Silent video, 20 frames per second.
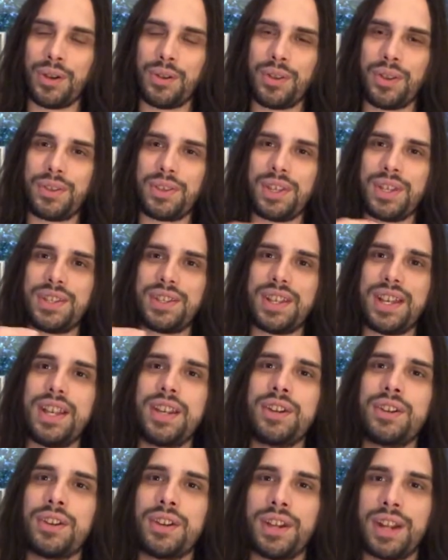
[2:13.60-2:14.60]
That these
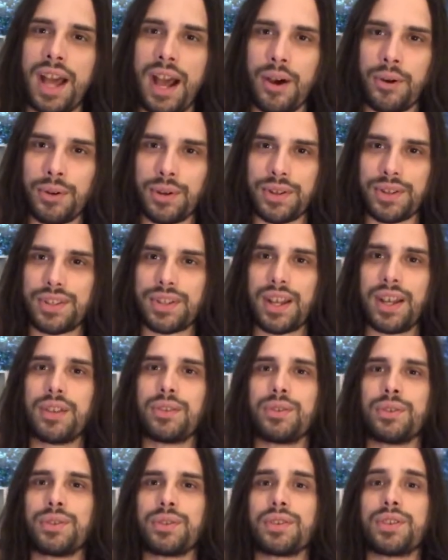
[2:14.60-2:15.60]
inner and outer
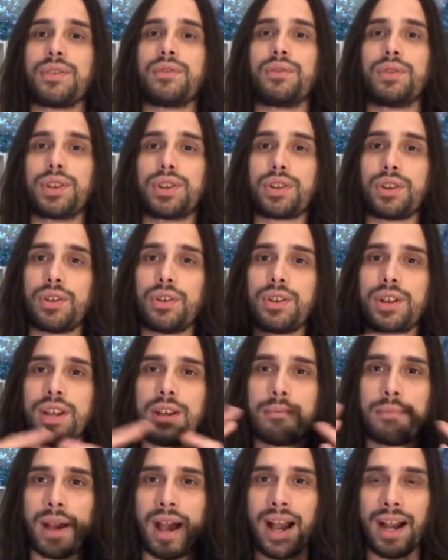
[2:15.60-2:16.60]
cycles of
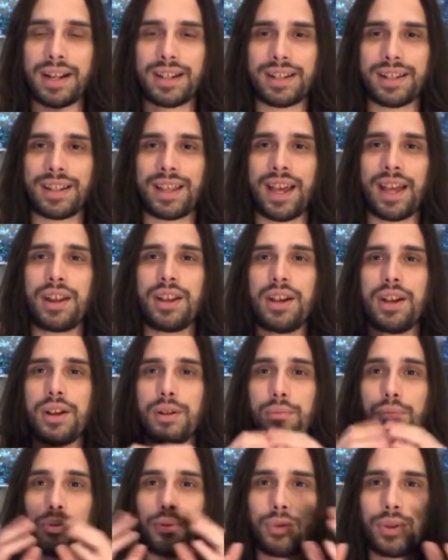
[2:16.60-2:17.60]
returning back to that
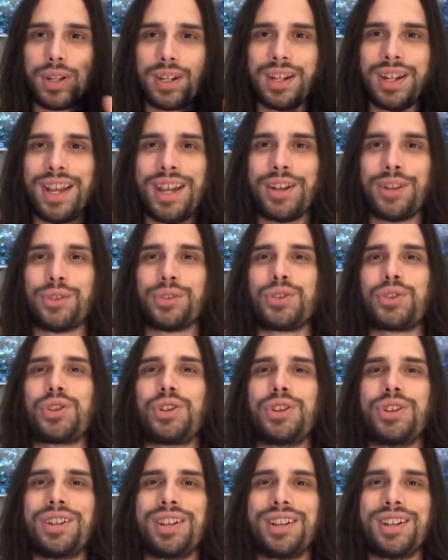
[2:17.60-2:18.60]
prenatal
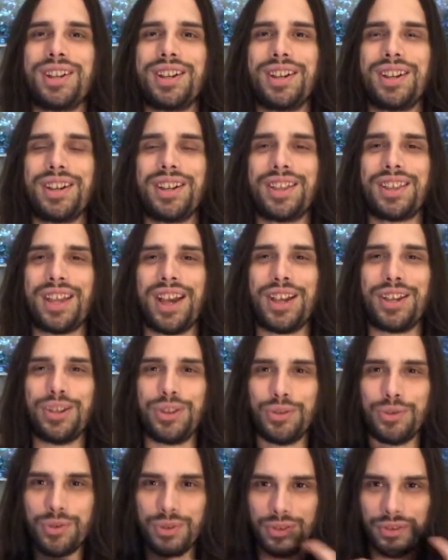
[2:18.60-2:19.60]
chi, that
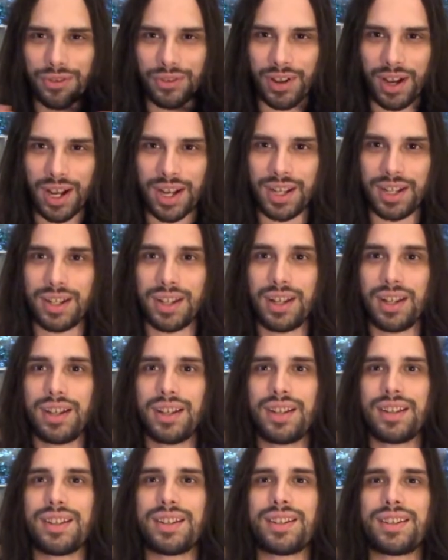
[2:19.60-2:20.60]
unified
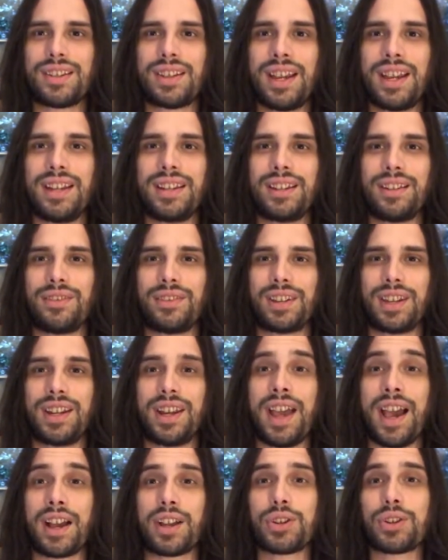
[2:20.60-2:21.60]
state of
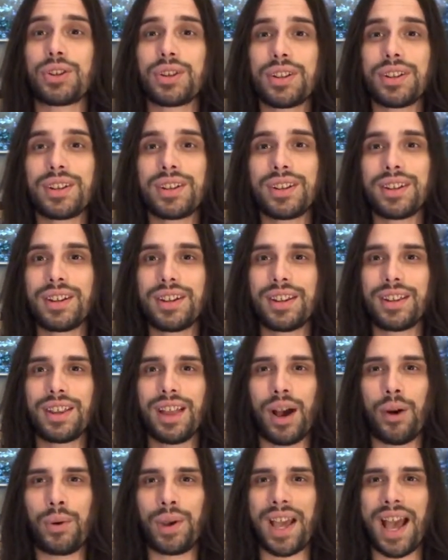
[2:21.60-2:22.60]
connection
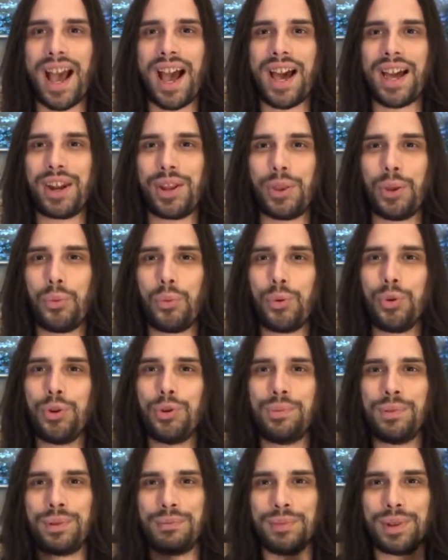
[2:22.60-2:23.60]
that we had in the
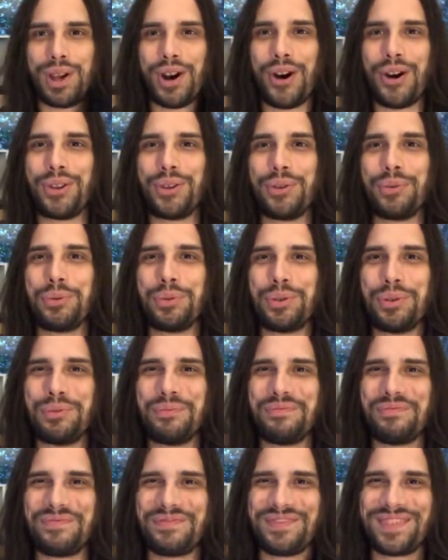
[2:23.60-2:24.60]
womb and beyond the womb.